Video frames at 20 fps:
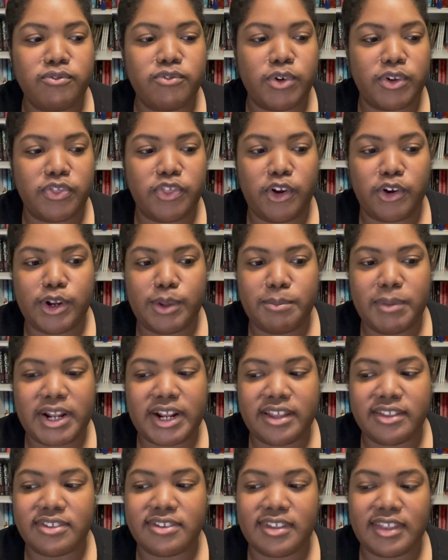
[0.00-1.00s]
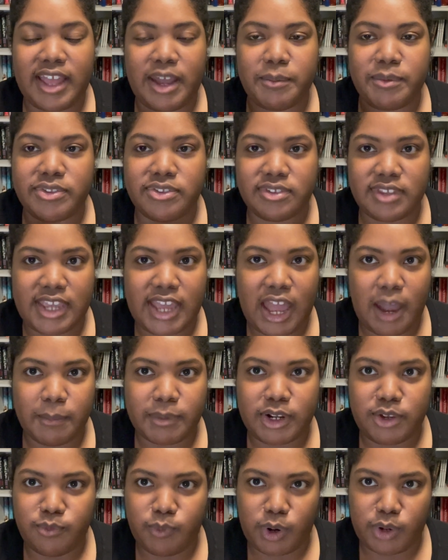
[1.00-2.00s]
for 30 minutes and I would see how
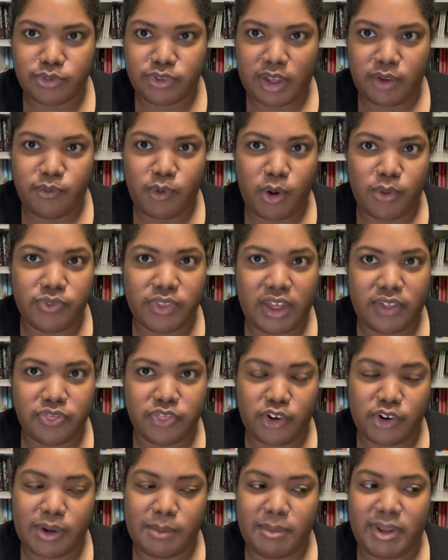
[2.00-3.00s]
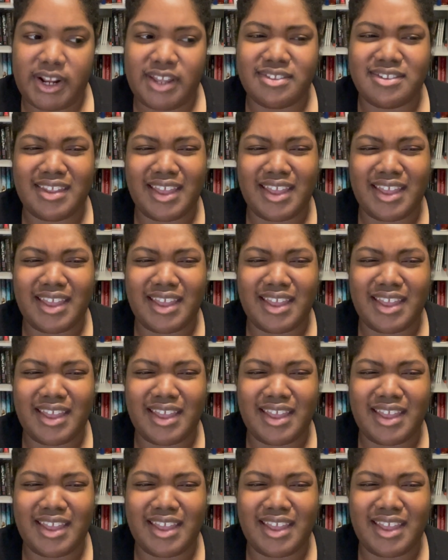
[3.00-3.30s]
many words I wrote in that 30 minutes